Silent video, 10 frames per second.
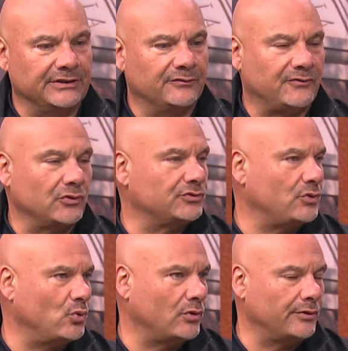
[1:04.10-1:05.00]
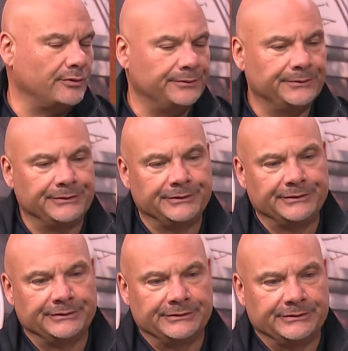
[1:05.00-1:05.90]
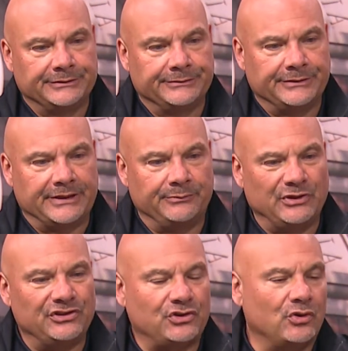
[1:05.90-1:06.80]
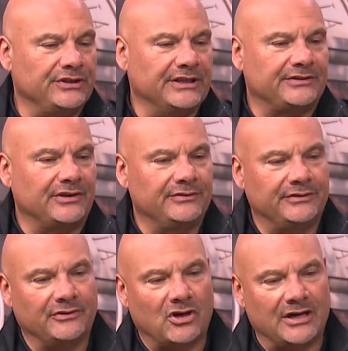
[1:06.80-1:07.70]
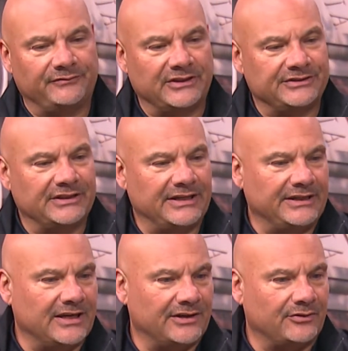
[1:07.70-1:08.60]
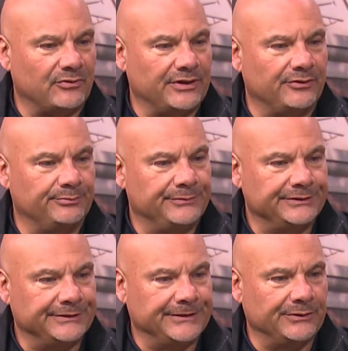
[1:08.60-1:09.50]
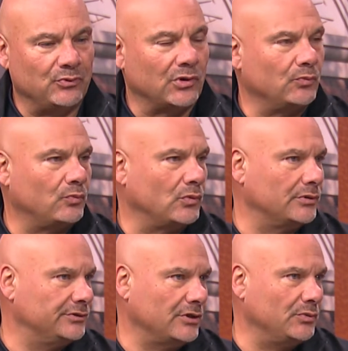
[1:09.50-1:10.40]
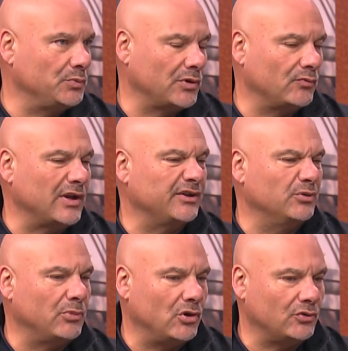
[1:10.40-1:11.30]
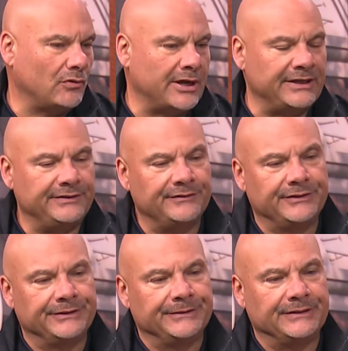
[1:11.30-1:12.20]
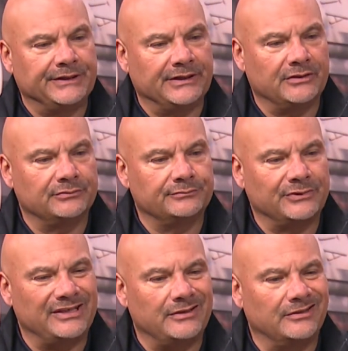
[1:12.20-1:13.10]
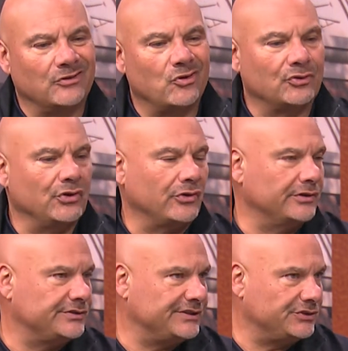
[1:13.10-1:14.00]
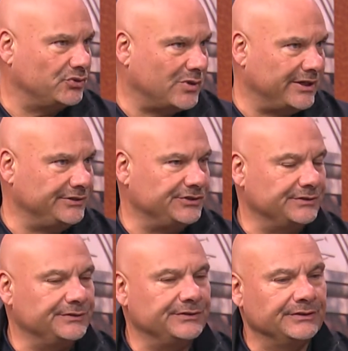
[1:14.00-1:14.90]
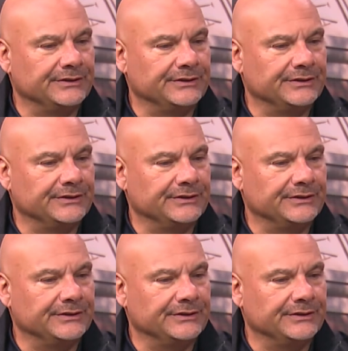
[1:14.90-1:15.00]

the first quarter. And we just couldn't get the offense in any kind of rhythm. We weren't running the ball great. We're getting in long yardage situations.